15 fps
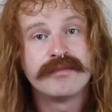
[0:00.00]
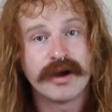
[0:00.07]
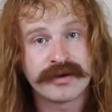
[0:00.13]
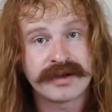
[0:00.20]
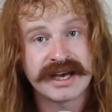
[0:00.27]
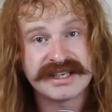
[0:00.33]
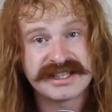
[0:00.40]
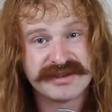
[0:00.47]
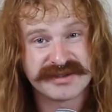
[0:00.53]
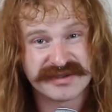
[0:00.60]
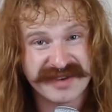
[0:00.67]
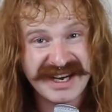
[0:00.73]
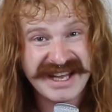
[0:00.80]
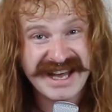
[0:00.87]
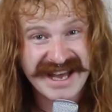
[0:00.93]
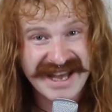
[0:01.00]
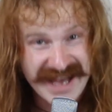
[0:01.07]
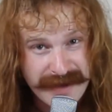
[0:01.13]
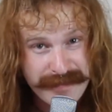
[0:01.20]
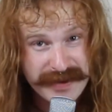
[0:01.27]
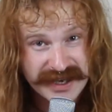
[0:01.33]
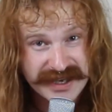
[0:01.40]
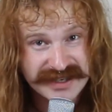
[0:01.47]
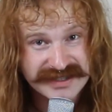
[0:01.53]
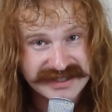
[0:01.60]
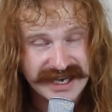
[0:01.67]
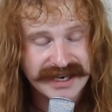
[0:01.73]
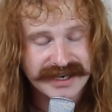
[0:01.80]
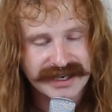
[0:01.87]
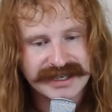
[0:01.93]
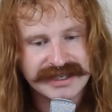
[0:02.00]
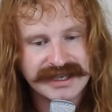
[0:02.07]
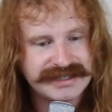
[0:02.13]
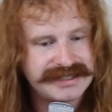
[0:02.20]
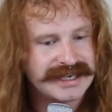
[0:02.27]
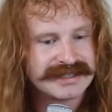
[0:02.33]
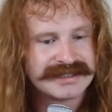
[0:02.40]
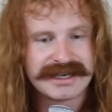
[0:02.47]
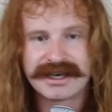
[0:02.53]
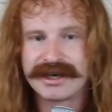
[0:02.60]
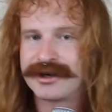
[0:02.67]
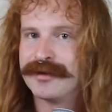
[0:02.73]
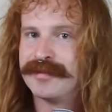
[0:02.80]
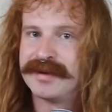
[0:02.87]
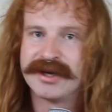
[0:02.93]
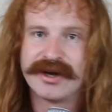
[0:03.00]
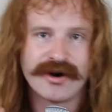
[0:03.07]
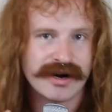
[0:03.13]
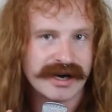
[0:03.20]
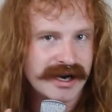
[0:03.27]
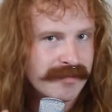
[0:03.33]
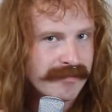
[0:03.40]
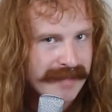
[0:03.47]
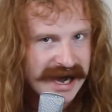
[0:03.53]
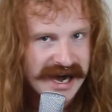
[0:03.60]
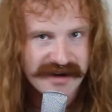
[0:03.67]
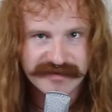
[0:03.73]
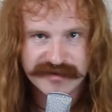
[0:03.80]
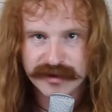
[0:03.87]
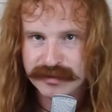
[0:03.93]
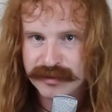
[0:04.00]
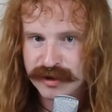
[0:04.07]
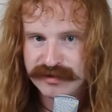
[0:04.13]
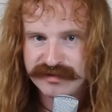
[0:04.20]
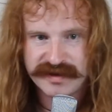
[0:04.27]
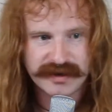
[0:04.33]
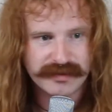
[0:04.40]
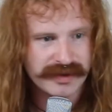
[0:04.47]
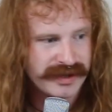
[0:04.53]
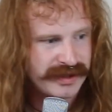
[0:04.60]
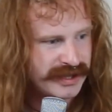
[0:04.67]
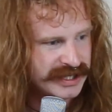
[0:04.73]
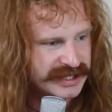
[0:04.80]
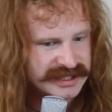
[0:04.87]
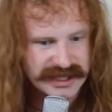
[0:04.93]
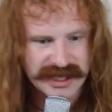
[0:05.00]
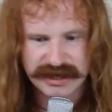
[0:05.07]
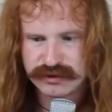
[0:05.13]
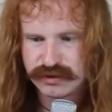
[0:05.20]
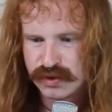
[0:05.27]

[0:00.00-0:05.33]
Okay, so it's really epic sounding. It sounds like it could belong in a Marvel movie with this like